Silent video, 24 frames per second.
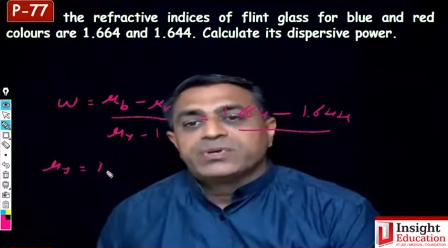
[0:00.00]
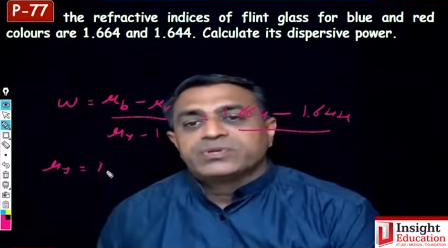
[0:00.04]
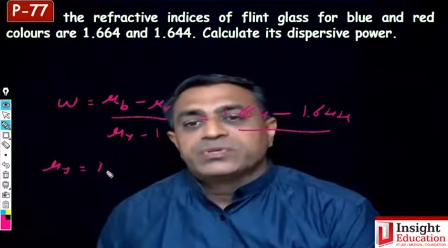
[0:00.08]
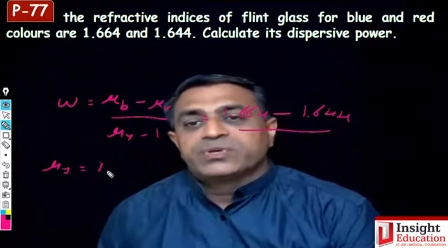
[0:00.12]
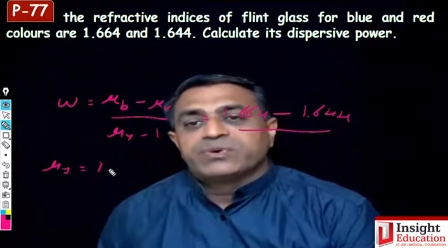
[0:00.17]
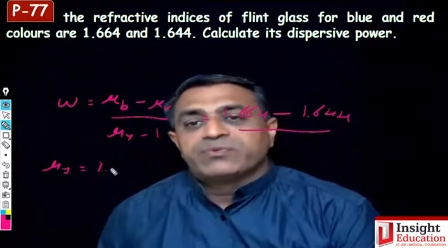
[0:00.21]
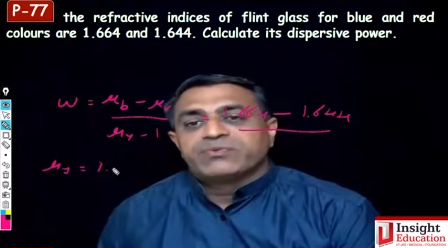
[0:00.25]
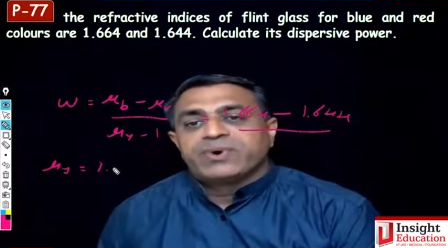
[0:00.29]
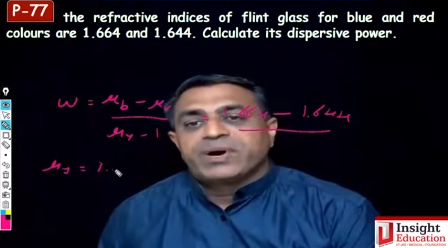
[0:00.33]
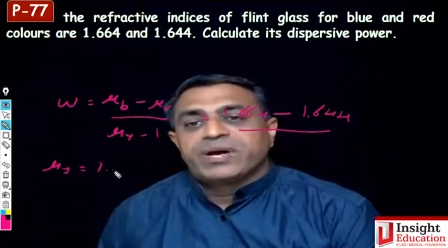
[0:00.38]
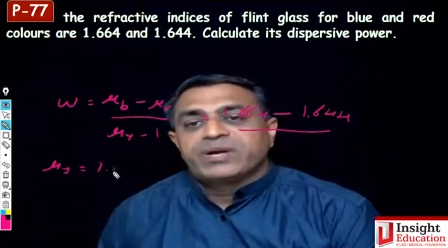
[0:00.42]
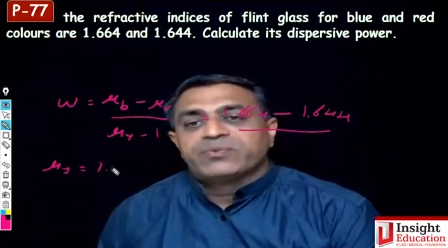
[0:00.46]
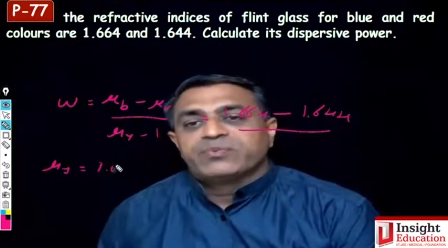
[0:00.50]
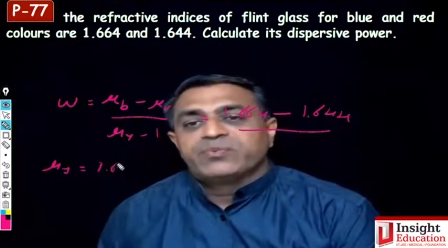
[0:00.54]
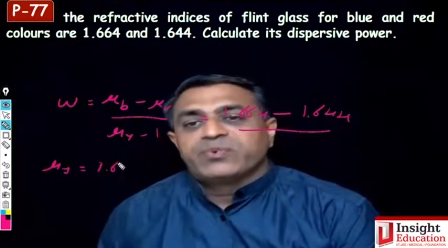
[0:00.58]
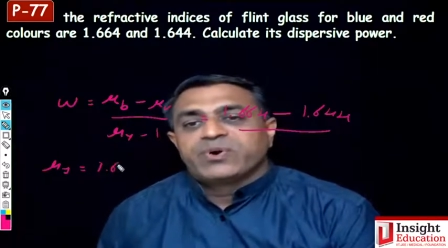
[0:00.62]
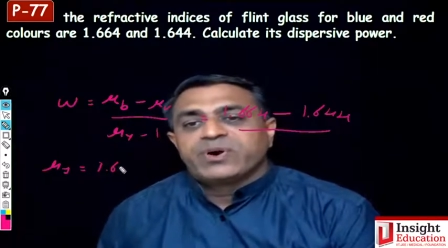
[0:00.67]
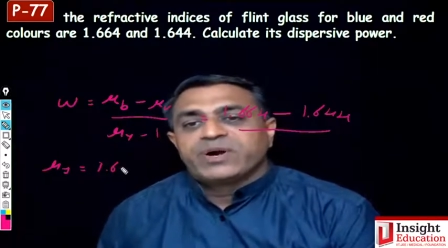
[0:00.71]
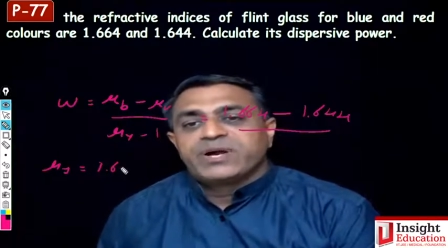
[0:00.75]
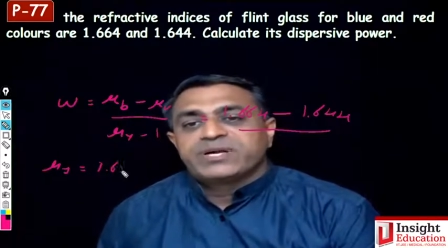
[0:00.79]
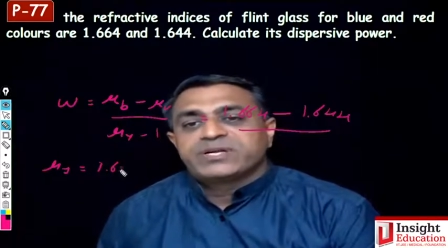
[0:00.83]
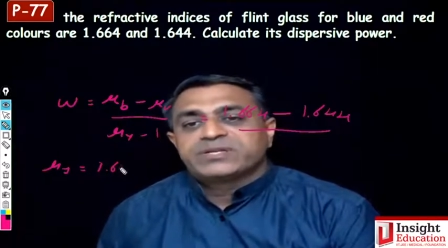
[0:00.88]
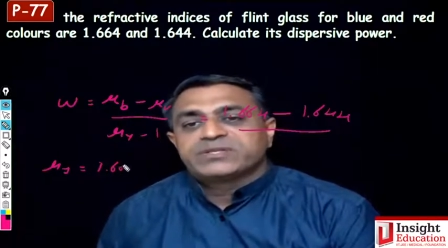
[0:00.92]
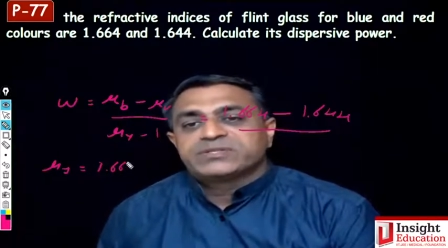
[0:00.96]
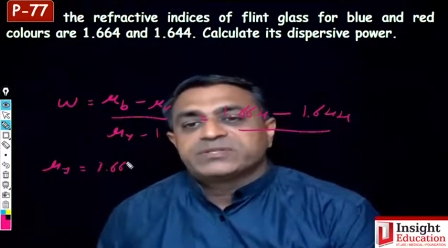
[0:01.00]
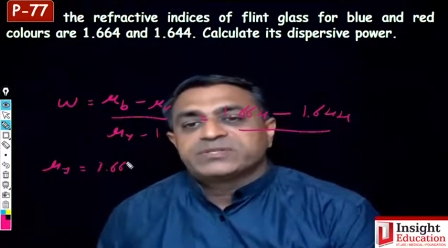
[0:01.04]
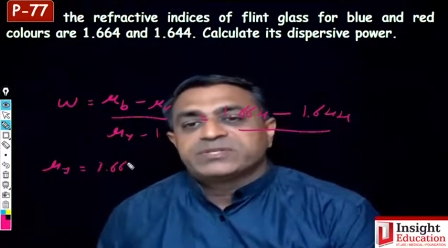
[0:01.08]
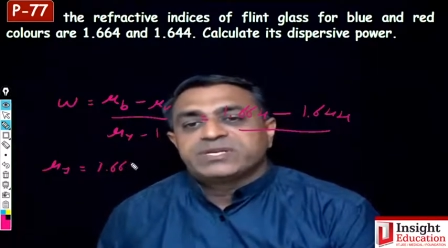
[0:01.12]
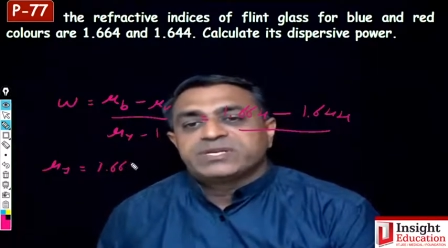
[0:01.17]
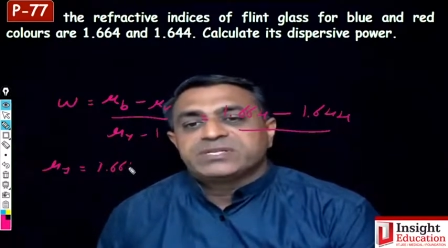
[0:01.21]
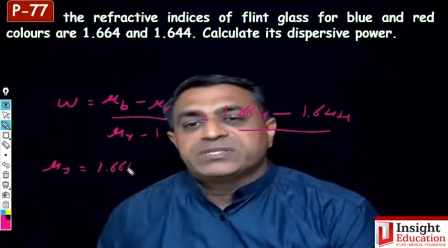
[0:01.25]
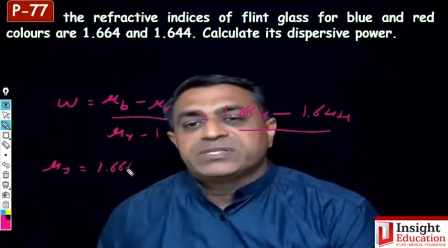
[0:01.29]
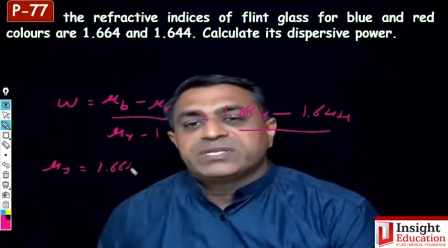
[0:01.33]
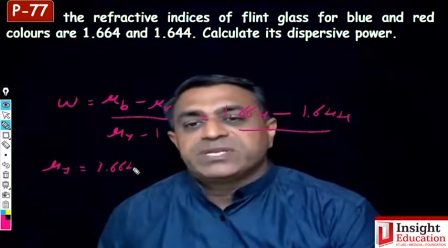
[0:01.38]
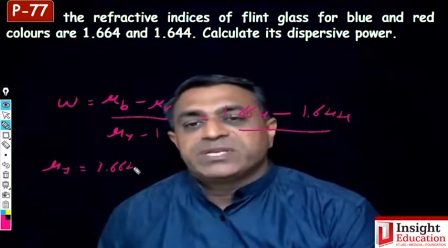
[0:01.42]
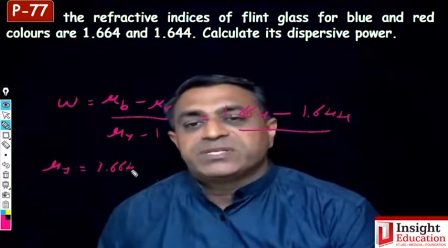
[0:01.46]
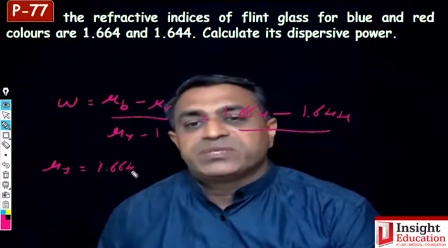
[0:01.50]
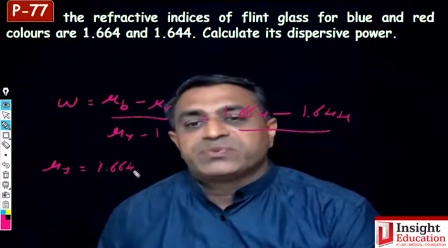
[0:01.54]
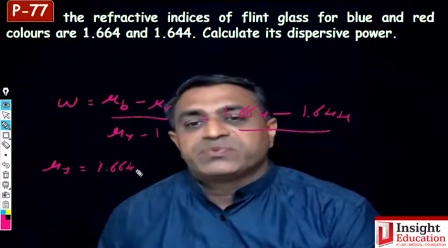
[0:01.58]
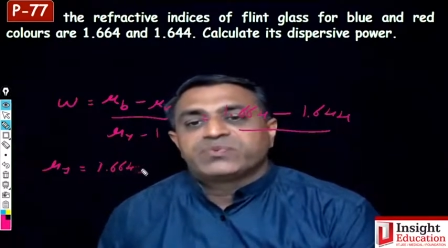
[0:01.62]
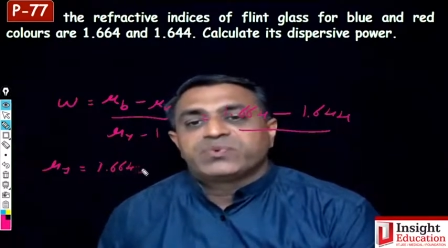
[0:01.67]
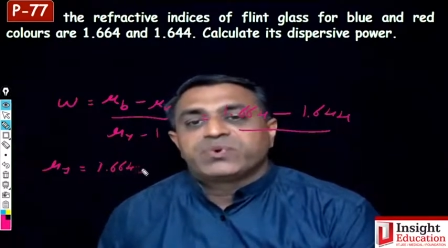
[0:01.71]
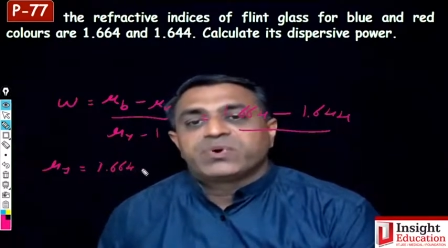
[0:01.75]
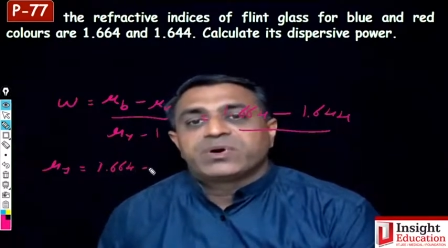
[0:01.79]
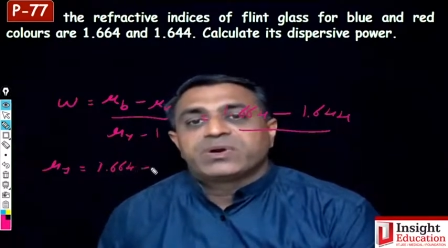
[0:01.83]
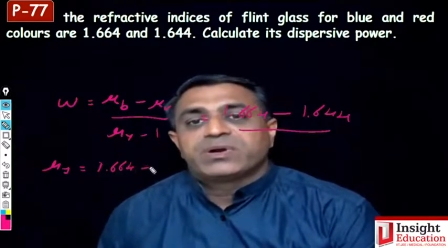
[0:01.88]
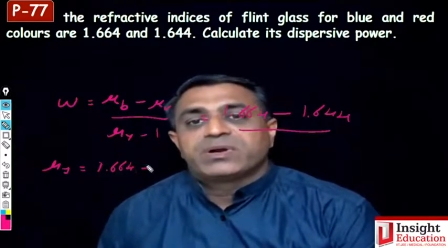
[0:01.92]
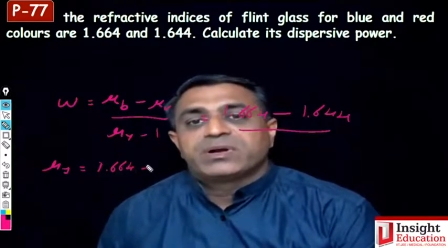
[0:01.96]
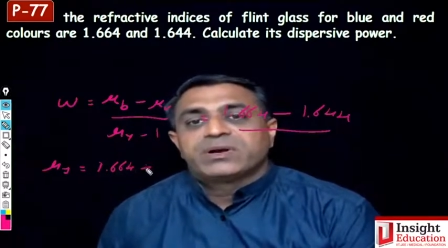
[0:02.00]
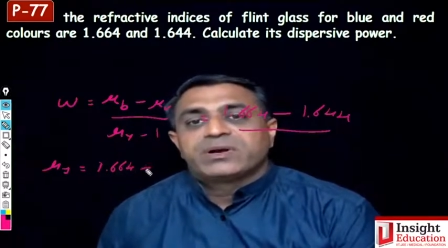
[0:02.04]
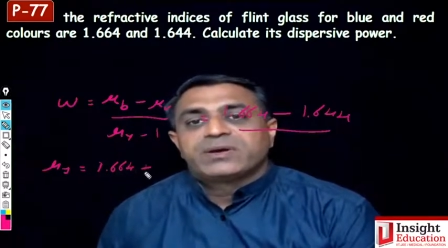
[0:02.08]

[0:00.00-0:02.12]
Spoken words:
So 1.664